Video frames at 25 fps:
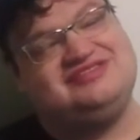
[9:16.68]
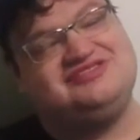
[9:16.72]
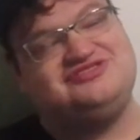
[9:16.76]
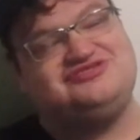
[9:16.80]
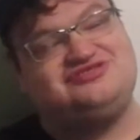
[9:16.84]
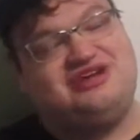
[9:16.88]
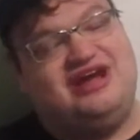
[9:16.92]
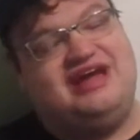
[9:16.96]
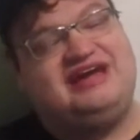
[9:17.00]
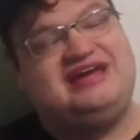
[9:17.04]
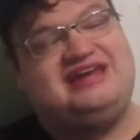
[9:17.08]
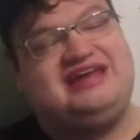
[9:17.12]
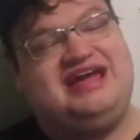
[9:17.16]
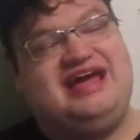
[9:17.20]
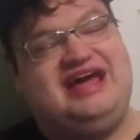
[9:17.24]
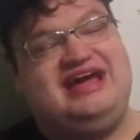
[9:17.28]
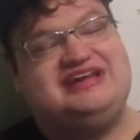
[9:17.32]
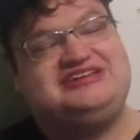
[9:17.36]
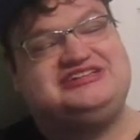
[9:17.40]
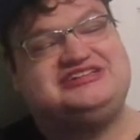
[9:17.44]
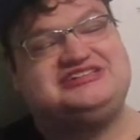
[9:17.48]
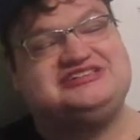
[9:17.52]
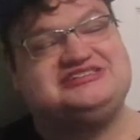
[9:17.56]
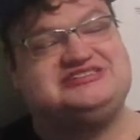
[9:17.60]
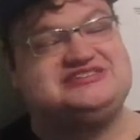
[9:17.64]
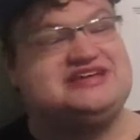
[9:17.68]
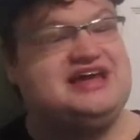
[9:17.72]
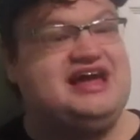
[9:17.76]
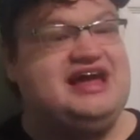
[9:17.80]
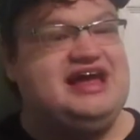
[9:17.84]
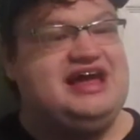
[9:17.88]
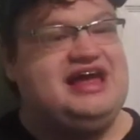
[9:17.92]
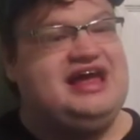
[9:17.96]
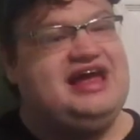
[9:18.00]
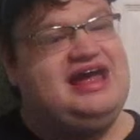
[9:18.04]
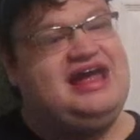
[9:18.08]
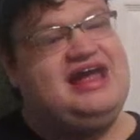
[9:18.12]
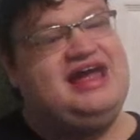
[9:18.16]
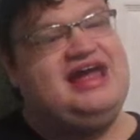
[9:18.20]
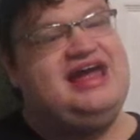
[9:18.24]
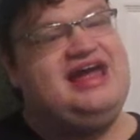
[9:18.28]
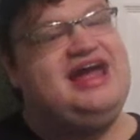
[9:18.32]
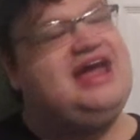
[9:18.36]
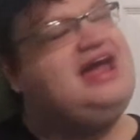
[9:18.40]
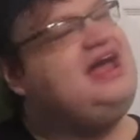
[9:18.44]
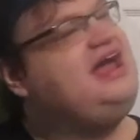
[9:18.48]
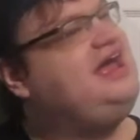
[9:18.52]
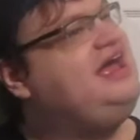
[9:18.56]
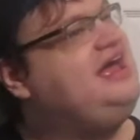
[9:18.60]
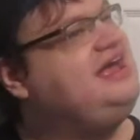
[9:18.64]
Dragon hatches
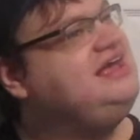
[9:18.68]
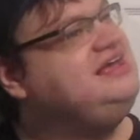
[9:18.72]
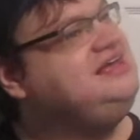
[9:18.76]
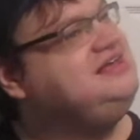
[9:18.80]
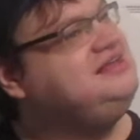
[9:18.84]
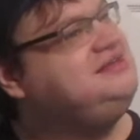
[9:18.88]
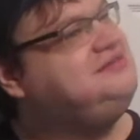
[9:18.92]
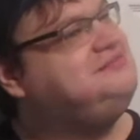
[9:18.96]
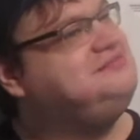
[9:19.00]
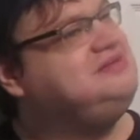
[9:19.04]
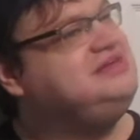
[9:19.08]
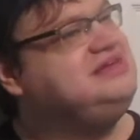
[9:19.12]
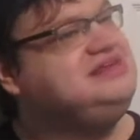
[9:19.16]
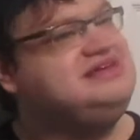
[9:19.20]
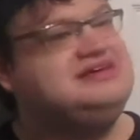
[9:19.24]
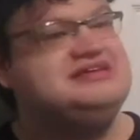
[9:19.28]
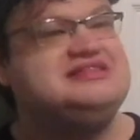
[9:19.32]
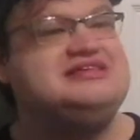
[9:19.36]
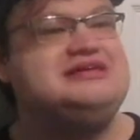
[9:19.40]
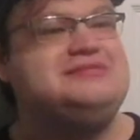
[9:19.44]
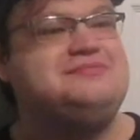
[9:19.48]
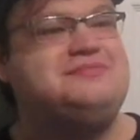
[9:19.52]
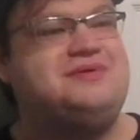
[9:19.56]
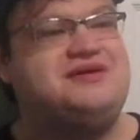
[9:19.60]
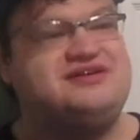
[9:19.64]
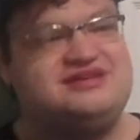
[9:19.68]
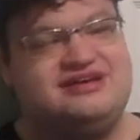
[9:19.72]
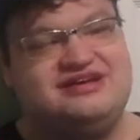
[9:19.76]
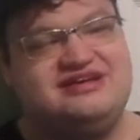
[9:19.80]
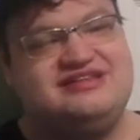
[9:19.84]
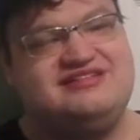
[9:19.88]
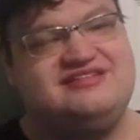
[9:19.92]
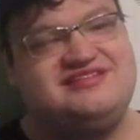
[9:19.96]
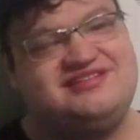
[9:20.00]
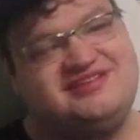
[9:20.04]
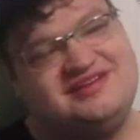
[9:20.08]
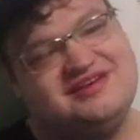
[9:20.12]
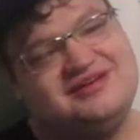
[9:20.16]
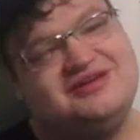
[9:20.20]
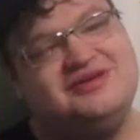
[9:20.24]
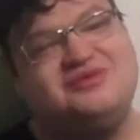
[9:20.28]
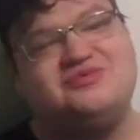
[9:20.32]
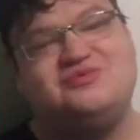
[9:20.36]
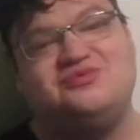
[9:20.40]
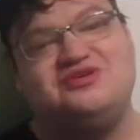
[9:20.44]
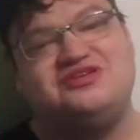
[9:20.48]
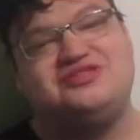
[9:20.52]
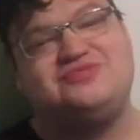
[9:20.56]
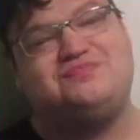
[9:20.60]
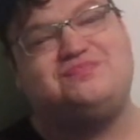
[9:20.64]
and immediately bonds
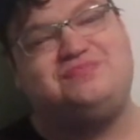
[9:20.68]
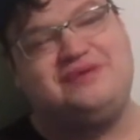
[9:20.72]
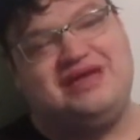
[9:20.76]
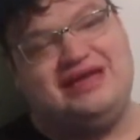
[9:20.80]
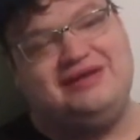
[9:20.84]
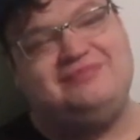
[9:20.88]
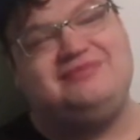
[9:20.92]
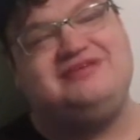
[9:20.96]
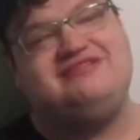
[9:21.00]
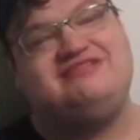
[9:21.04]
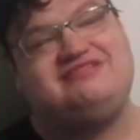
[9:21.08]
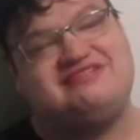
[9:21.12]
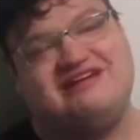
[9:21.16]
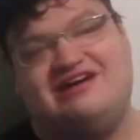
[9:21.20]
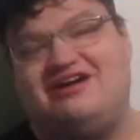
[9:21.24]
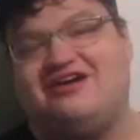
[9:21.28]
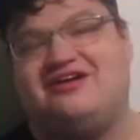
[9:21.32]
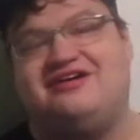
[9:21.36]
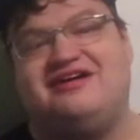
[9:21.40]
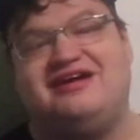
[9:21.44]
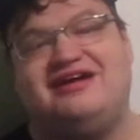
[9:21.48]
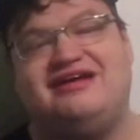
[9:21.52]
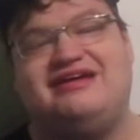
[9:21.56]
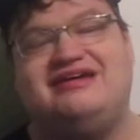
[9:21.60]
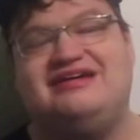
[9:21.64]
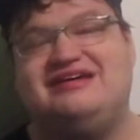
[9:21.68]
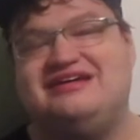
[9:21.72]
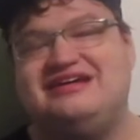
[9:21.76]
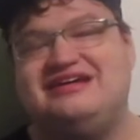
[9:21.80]
with baby Zari.